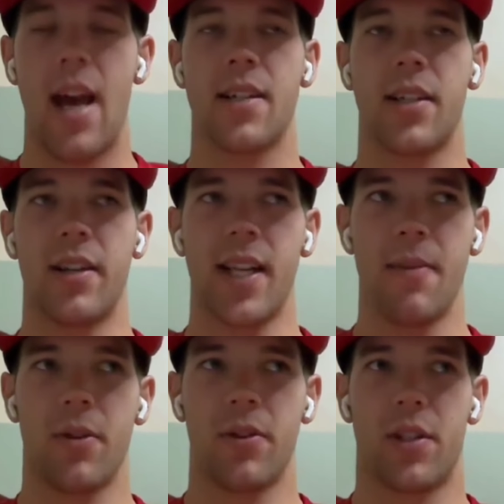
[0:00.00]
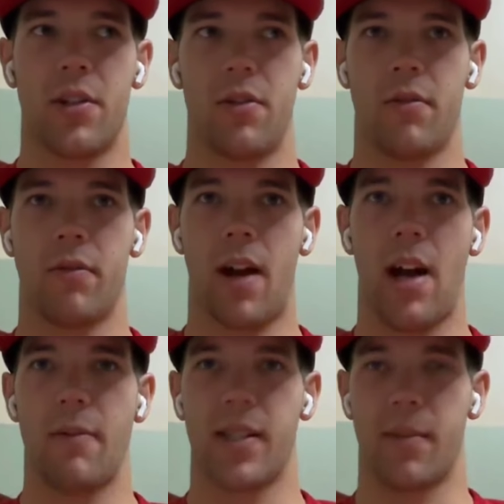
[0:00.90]
Yeah, so I was able to
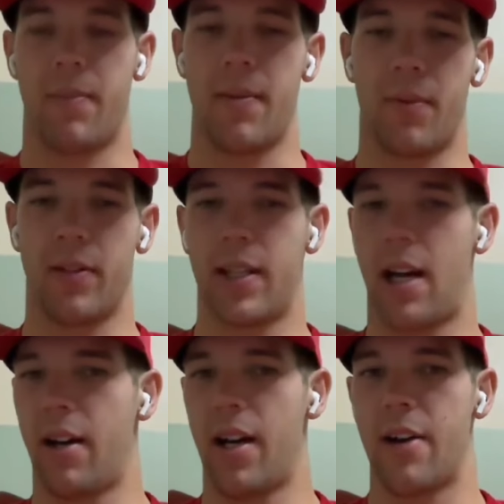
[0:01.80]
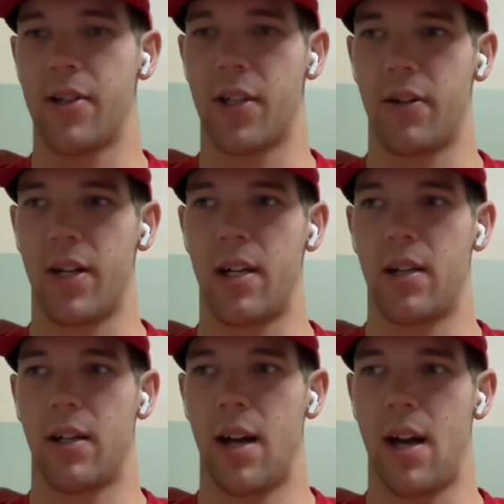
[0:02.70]
ride with some people down in Arizona,
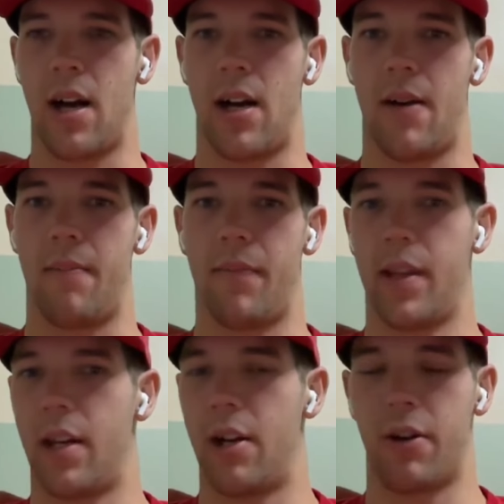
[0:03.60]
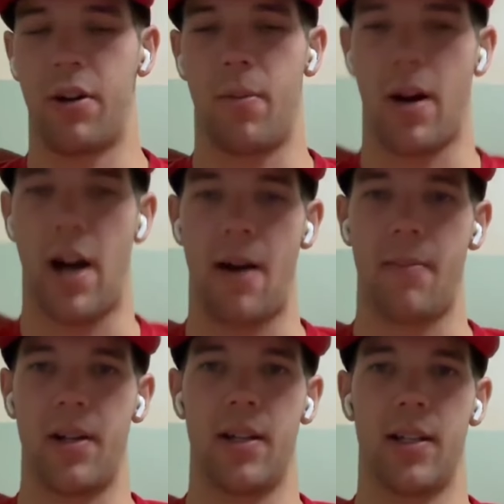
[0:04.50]
um, you know, Cooper
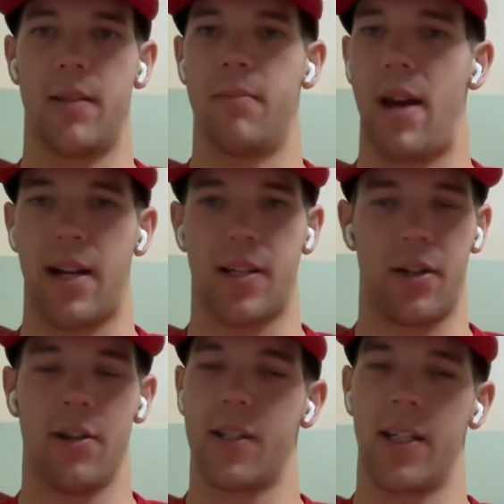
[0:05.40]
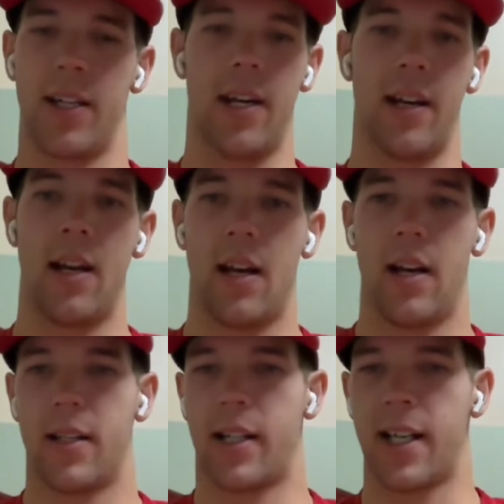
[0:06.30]
Abbott and Max Gerston. And
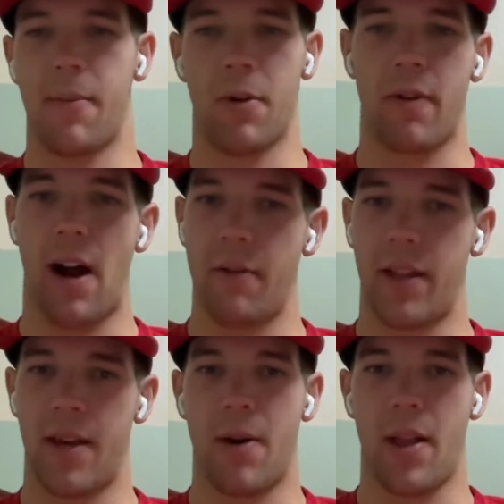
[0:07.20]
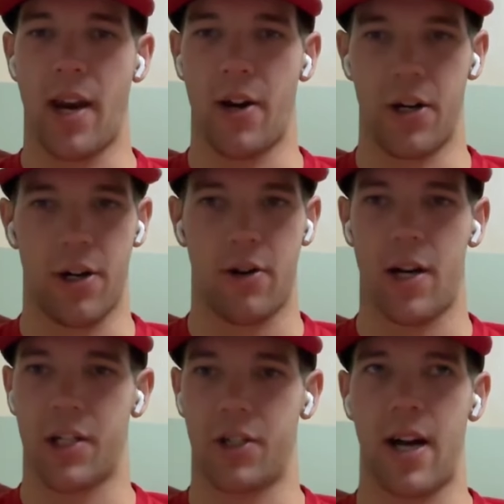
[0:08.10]
so I was able to ride with them on their
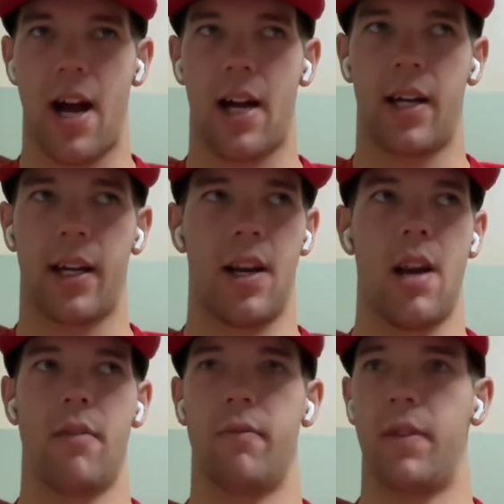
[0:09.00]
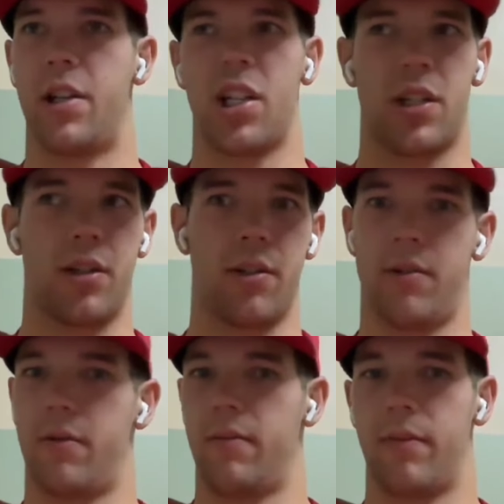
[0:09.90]
endurocross track and we just
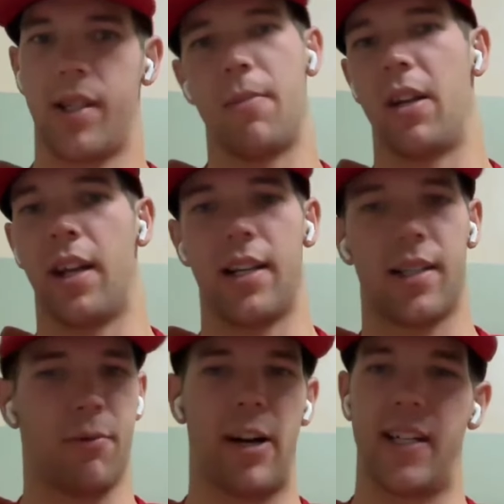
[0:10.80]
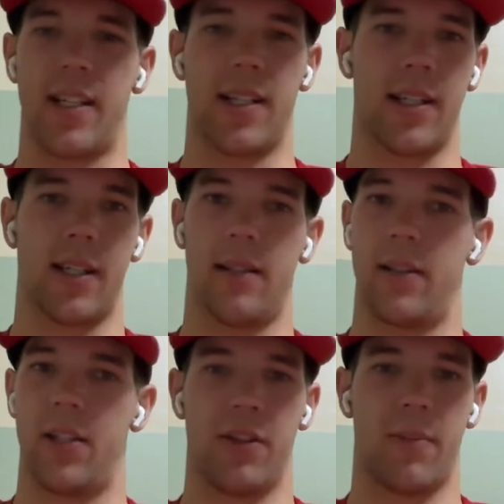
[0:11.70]
do simulate some races
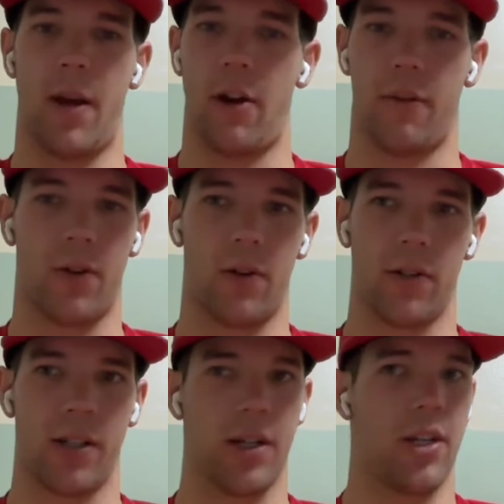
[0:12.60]
and do some intervals.